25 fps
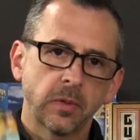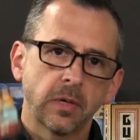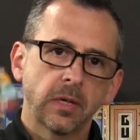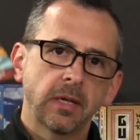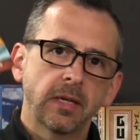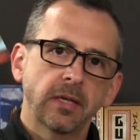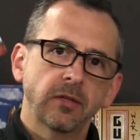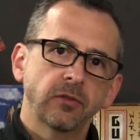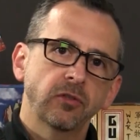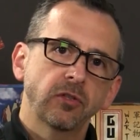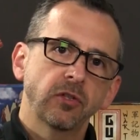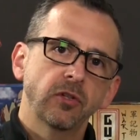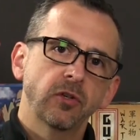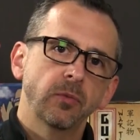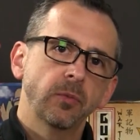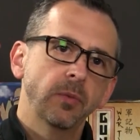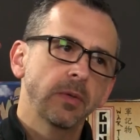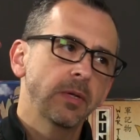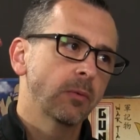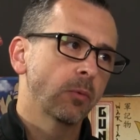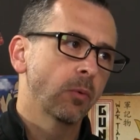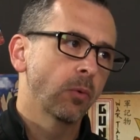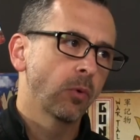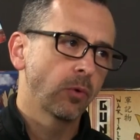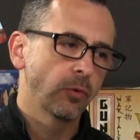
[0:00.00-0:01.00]
one allows you to
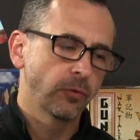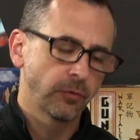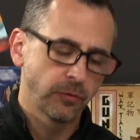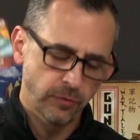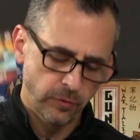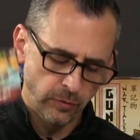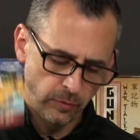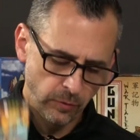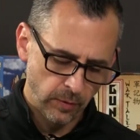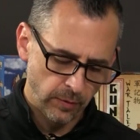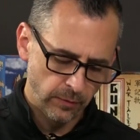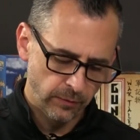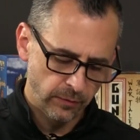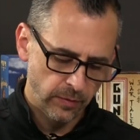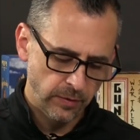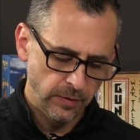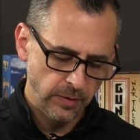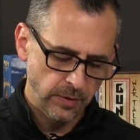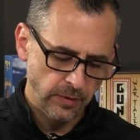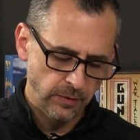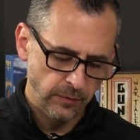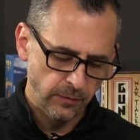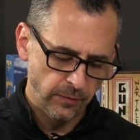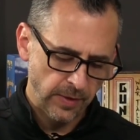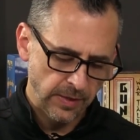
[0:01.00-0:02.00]
reroll two of
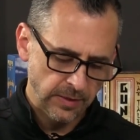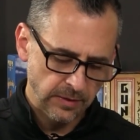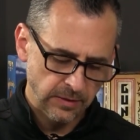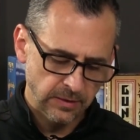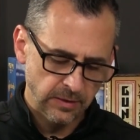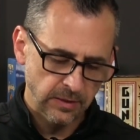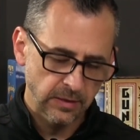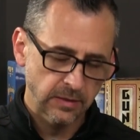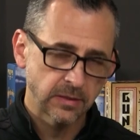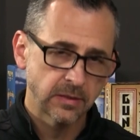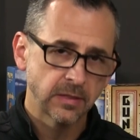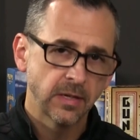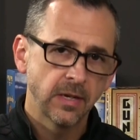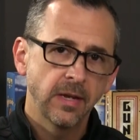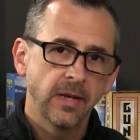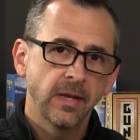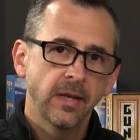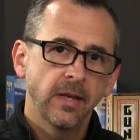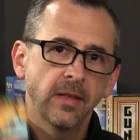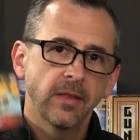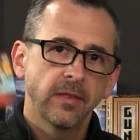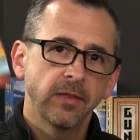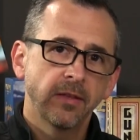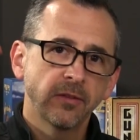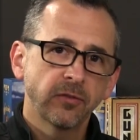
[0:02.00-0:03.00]
the fate sticks.
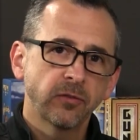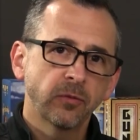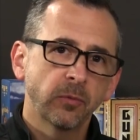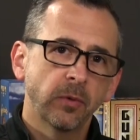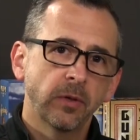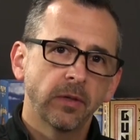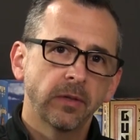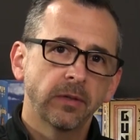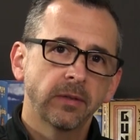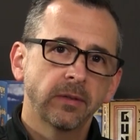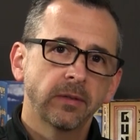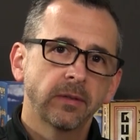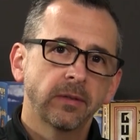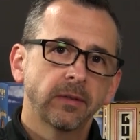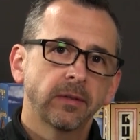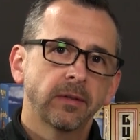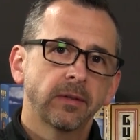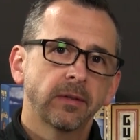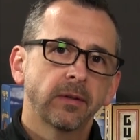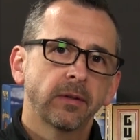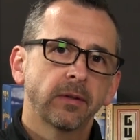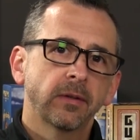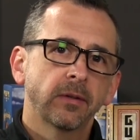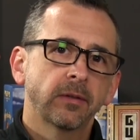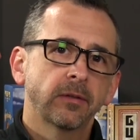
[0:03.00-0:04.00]
This one
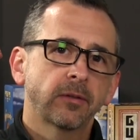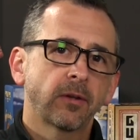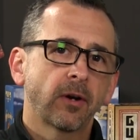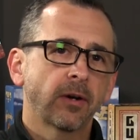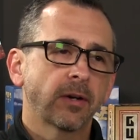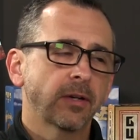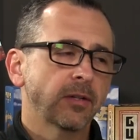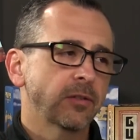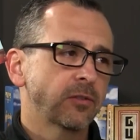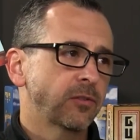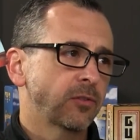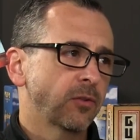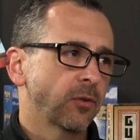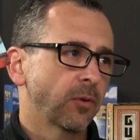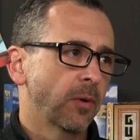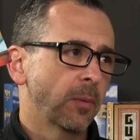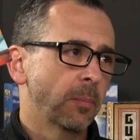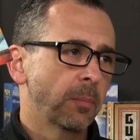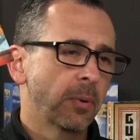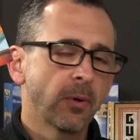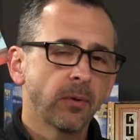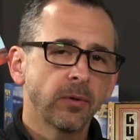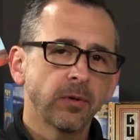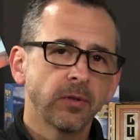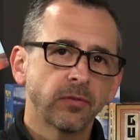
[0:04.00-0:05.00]
targets your
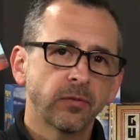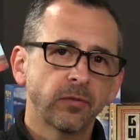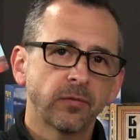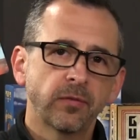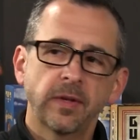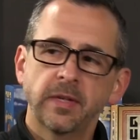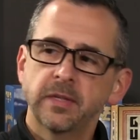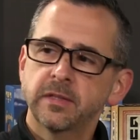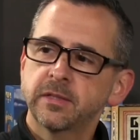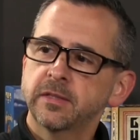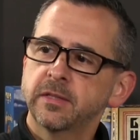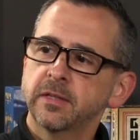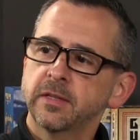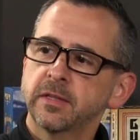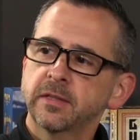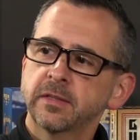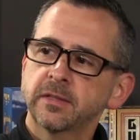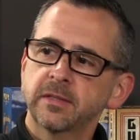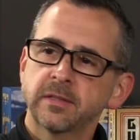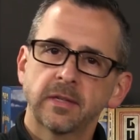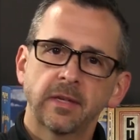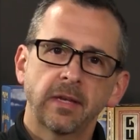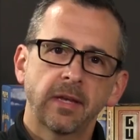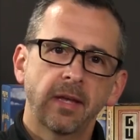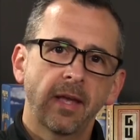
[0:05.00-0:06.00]
opponent's fate sticks,